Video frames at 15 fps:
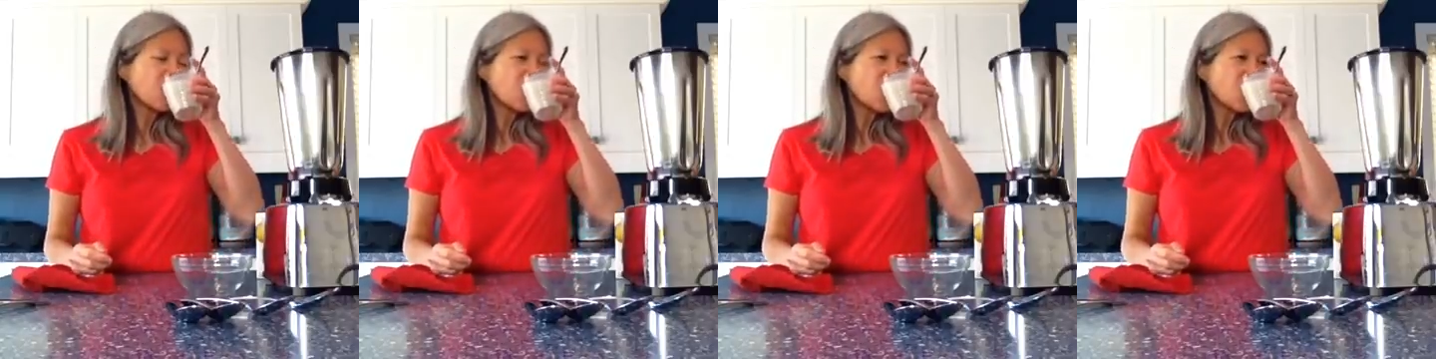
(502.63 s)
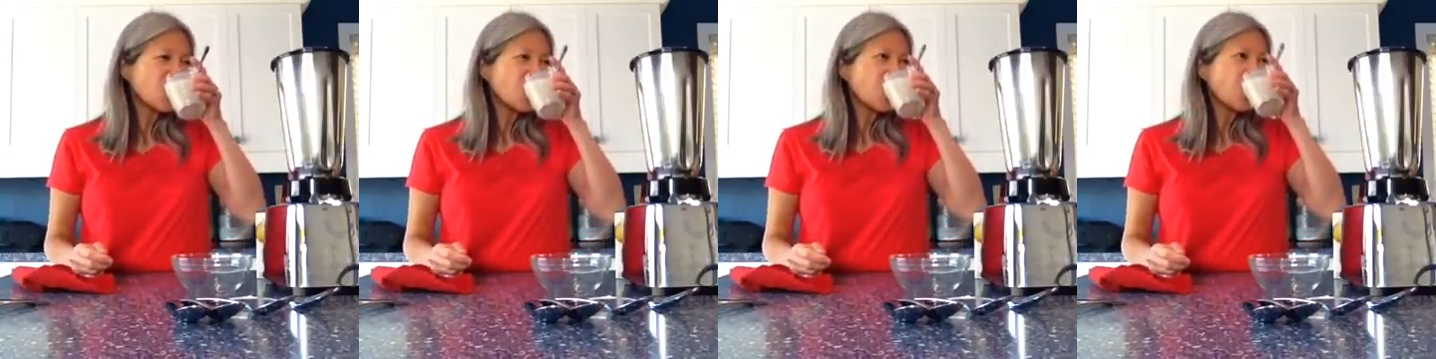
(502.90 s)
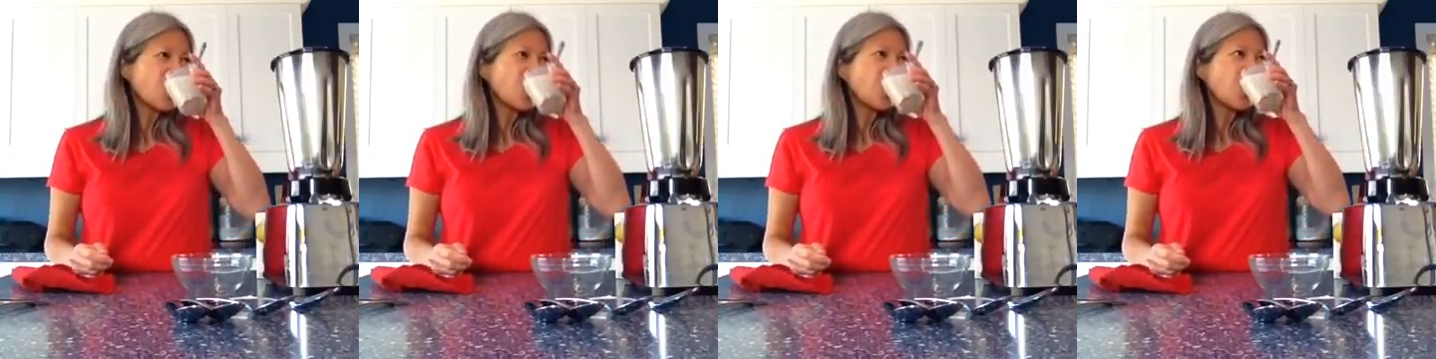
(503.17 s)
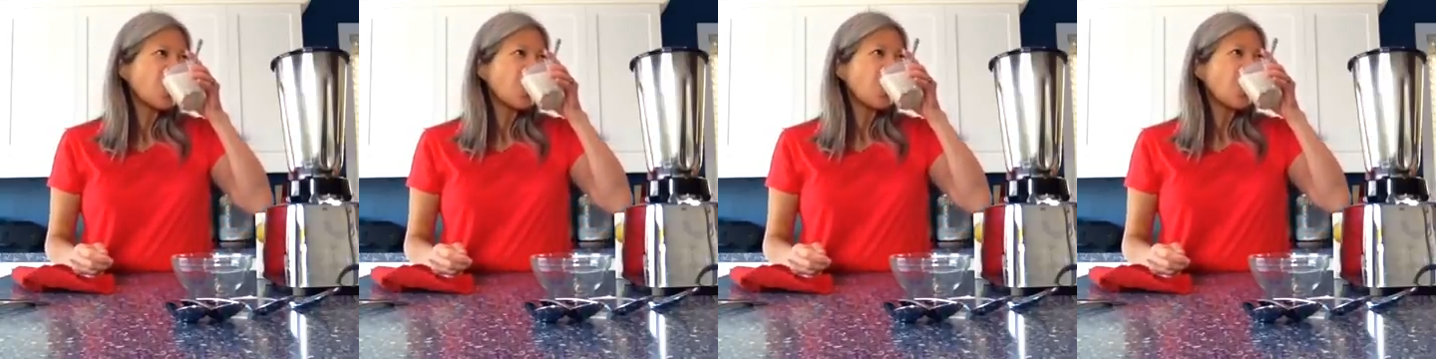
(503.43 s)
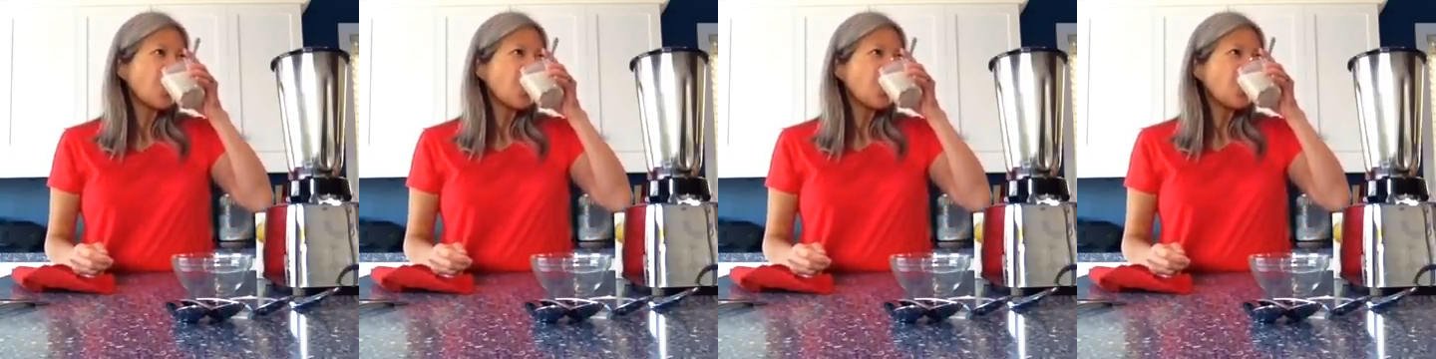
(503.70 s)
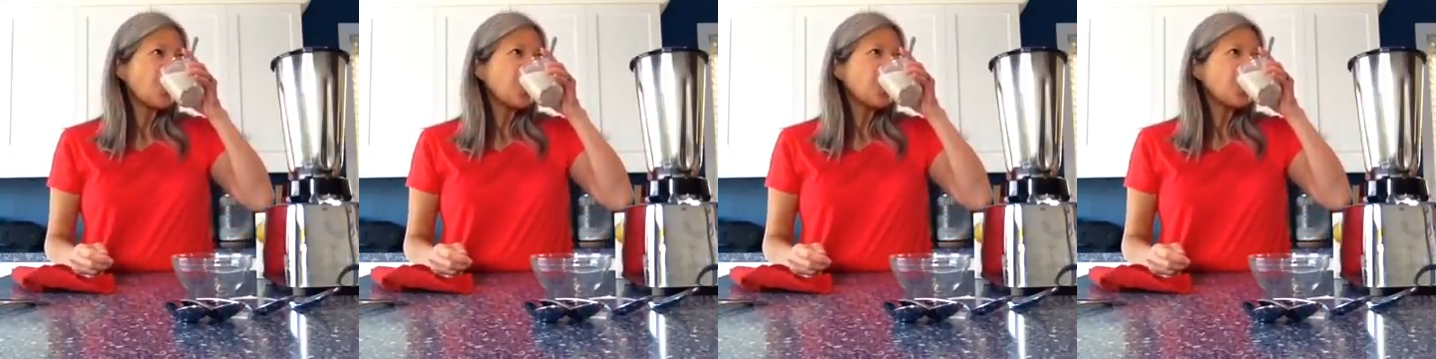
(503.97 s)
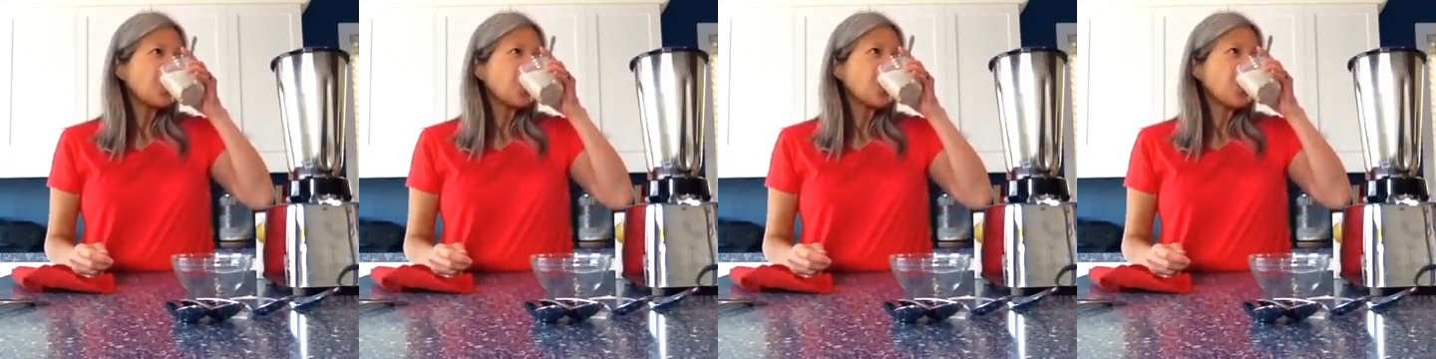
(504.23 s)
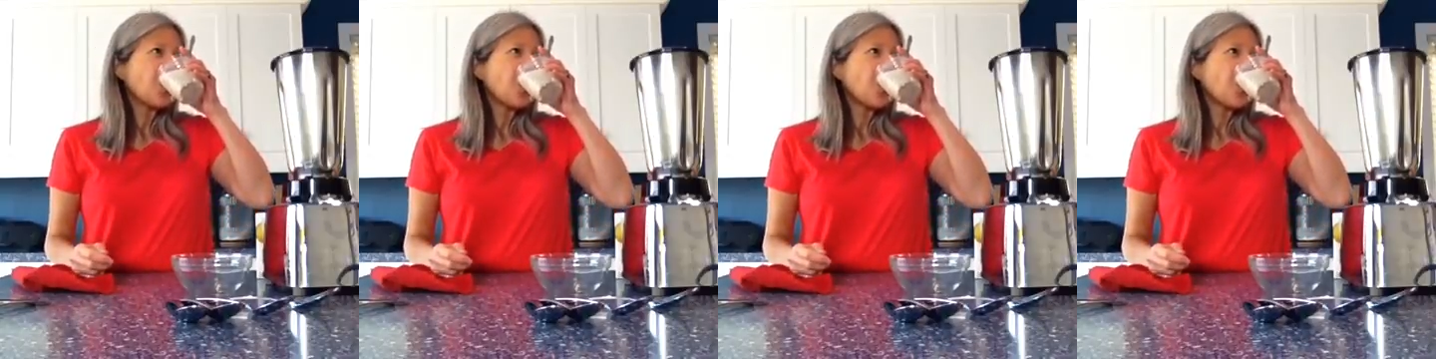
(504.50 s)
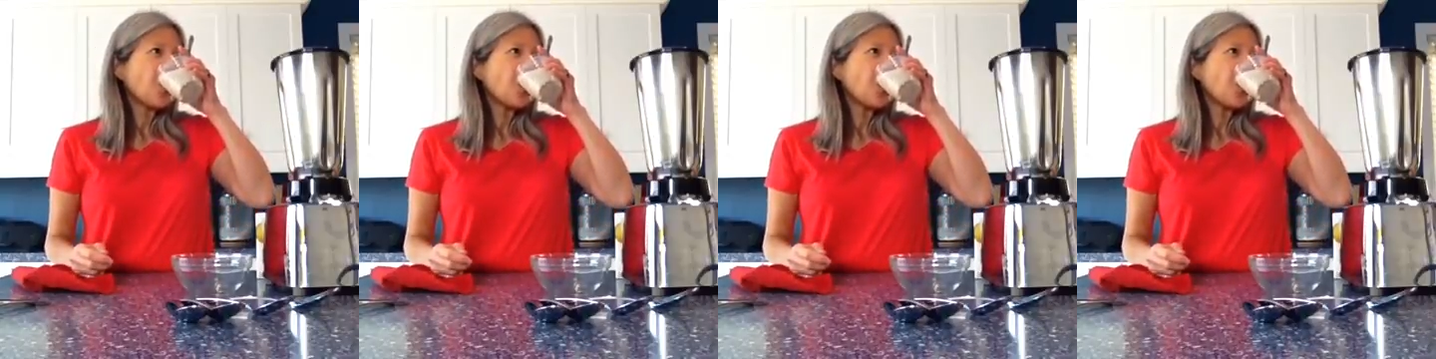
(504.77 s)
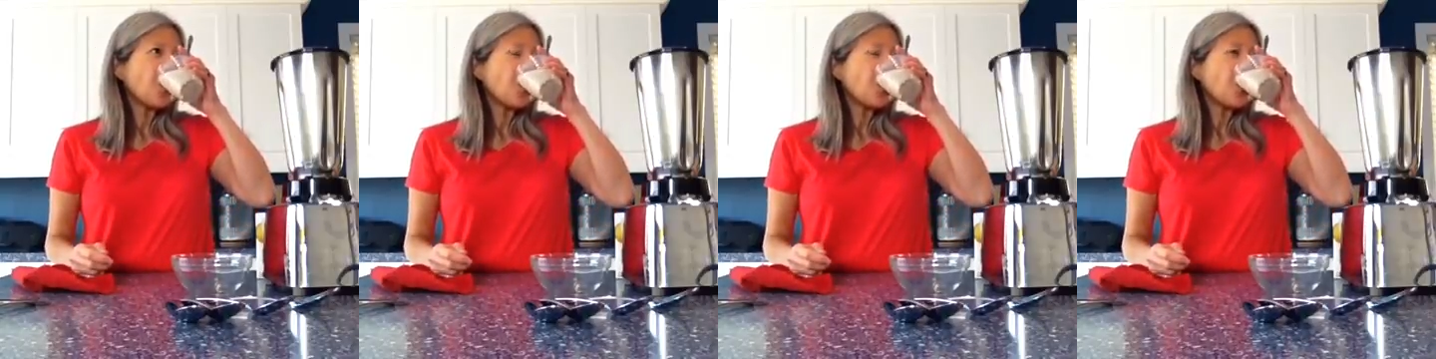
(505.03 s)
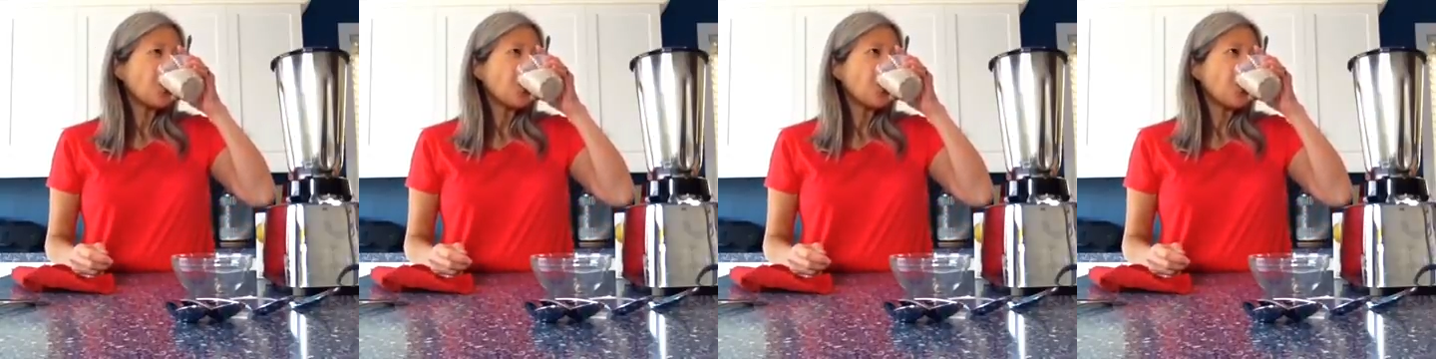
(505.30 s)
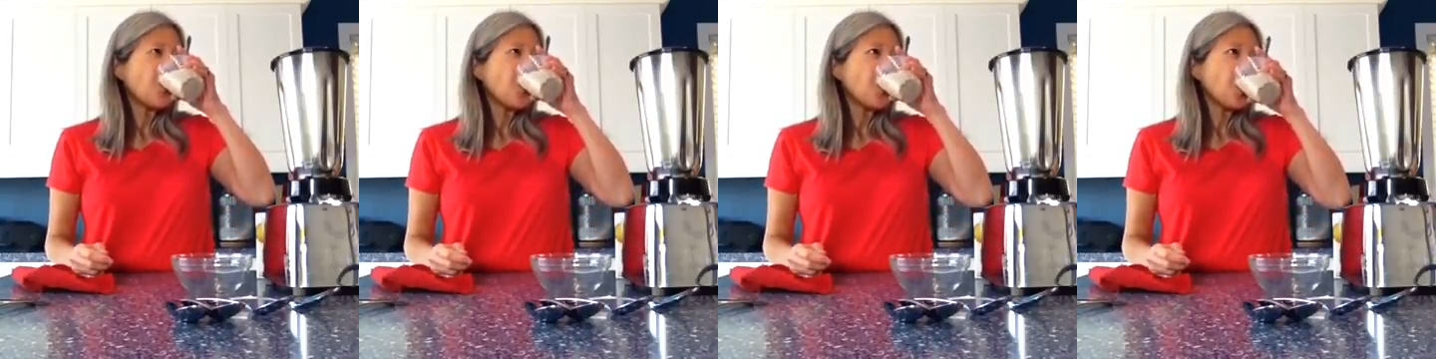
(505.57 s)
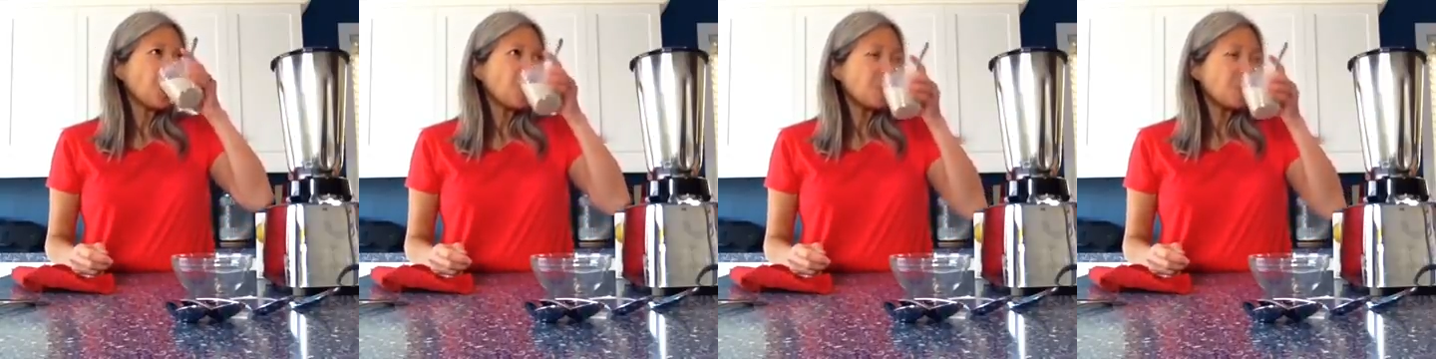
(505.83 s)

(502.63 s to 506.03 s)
[no speech]